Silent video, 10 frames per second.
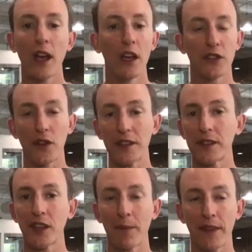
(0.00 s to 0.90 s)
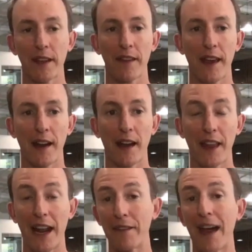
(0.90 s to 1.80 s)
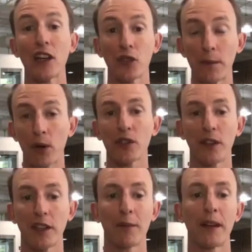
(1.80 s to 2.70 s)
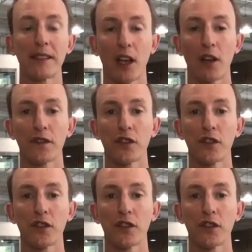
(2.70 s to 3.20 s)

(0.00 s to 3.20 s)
So this is something that uh, that I've actually personally done myself.